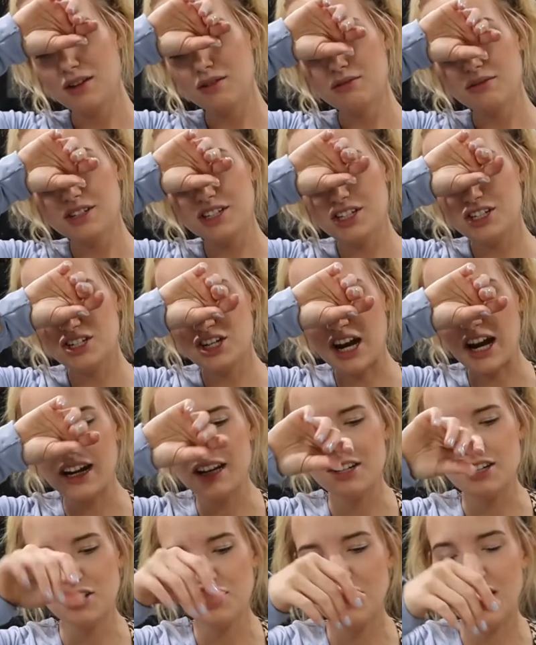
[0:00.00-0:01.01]
When you try
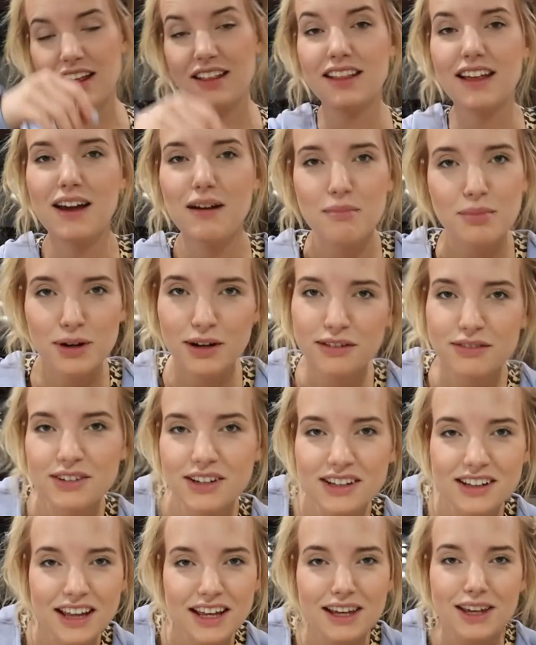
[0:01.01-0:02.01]
to do like that
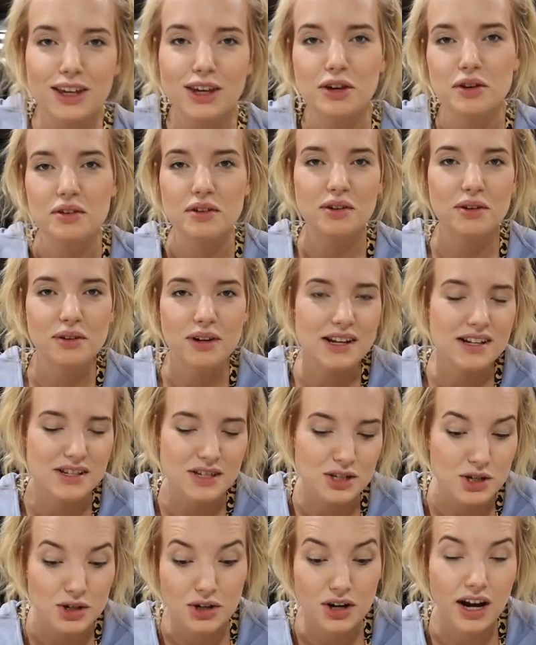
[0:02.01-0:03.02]
perfect, like cute little
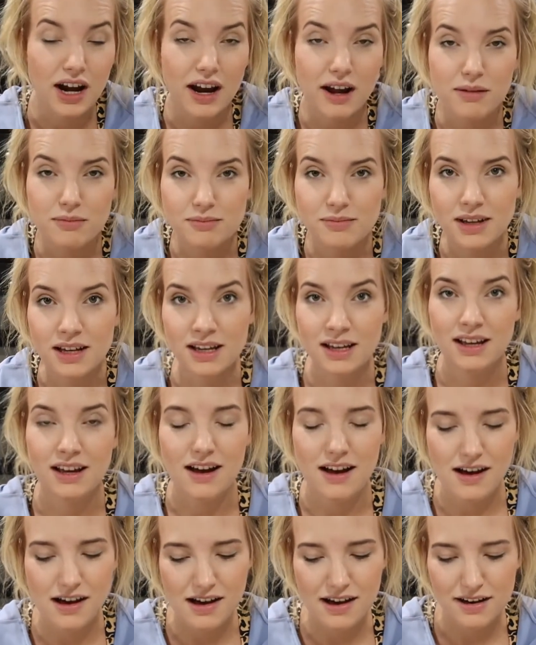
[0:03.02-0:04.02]
Instagram
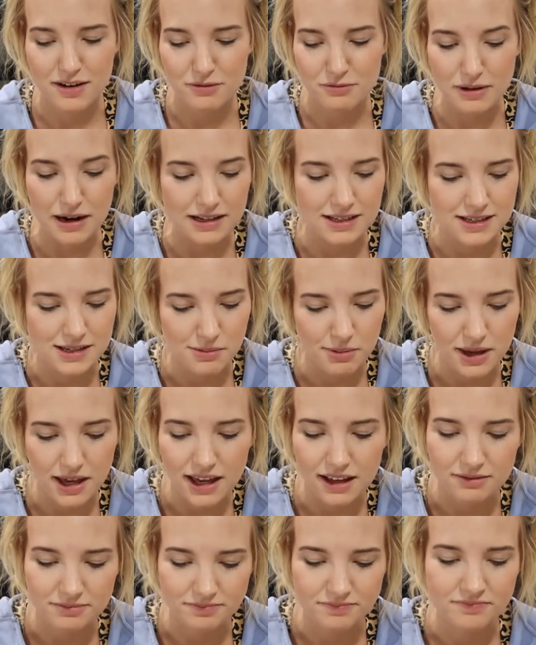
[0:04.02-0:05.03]

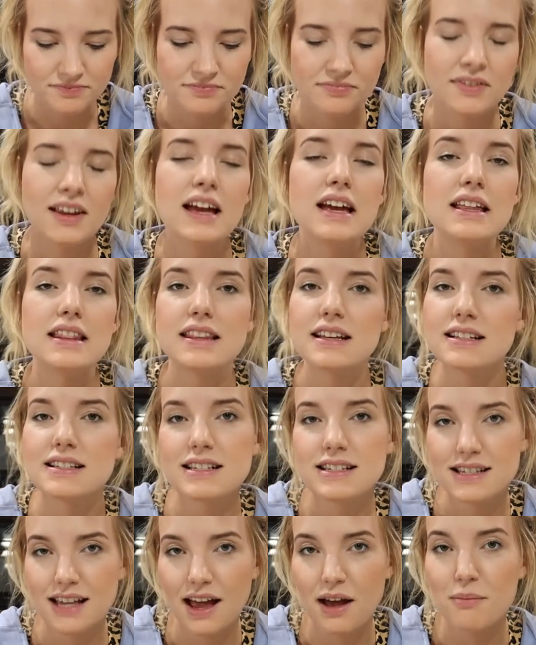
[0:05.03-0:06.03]
recipe, this
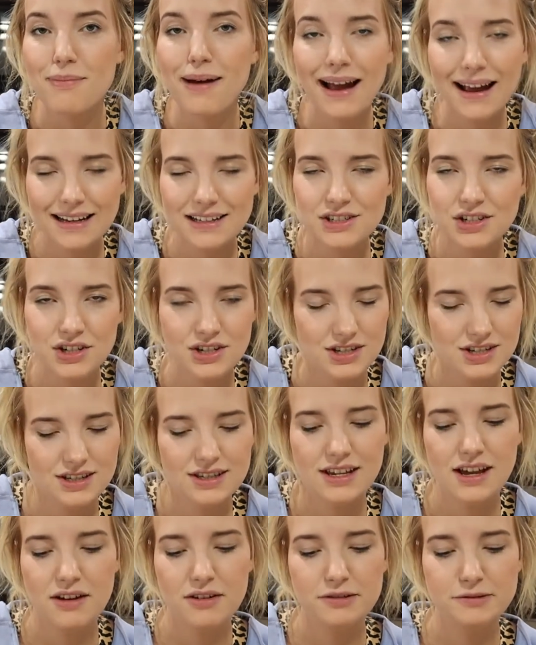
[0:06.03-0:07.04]
is how mine
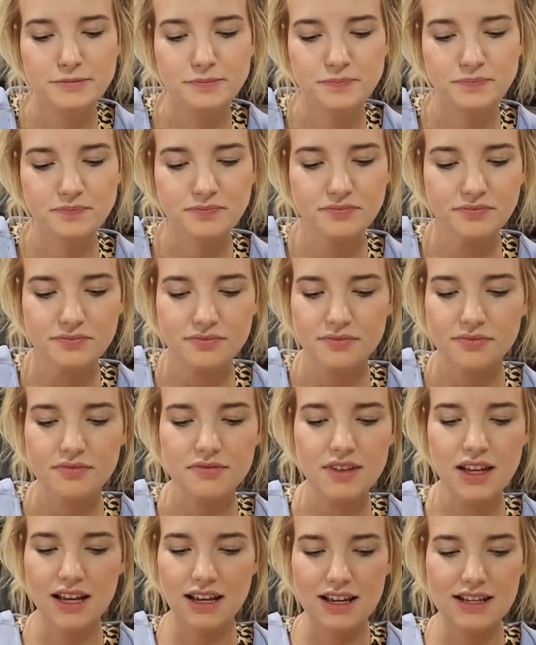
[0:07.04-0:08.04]
turns out.
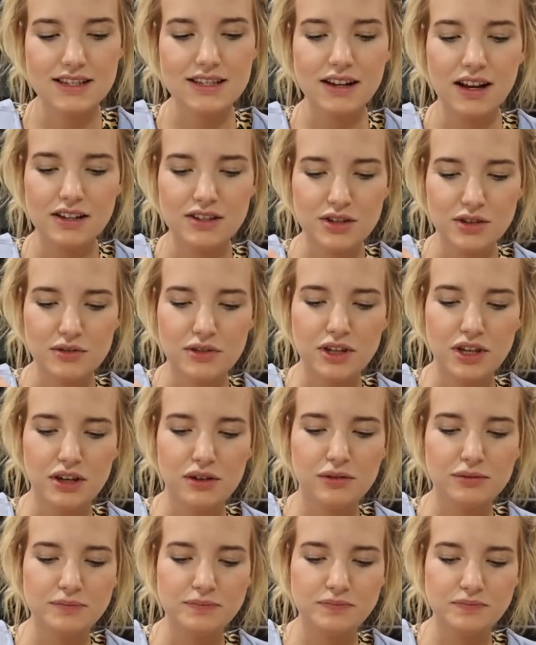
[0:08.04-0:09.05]
It's not so cute.